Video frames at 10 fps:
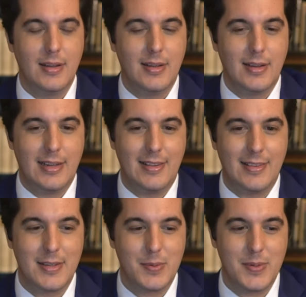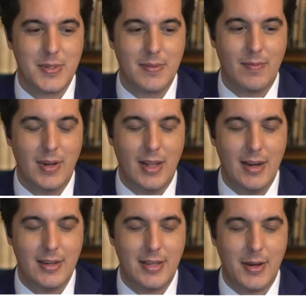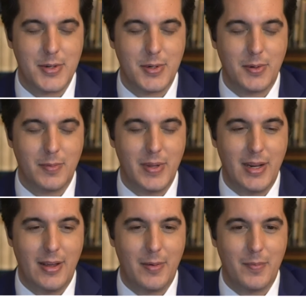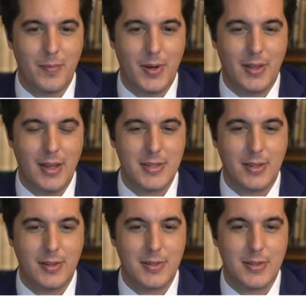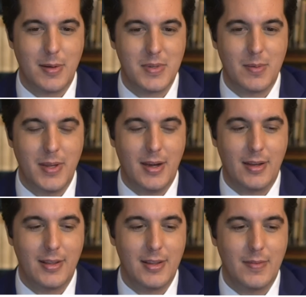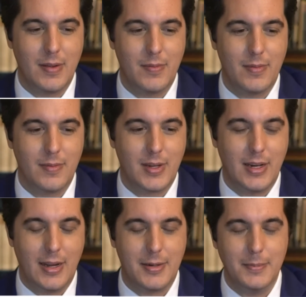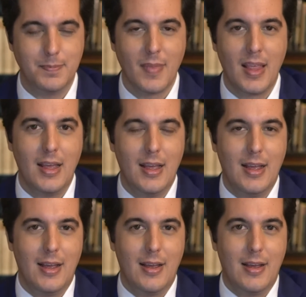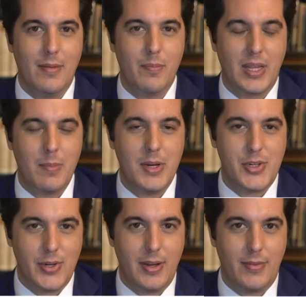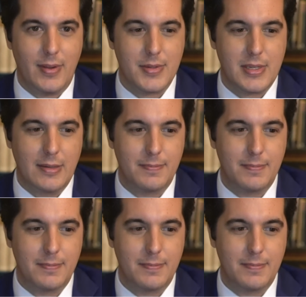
This was not intentional, but now I'm realizing that seems to be oddly connected. But let me show you this.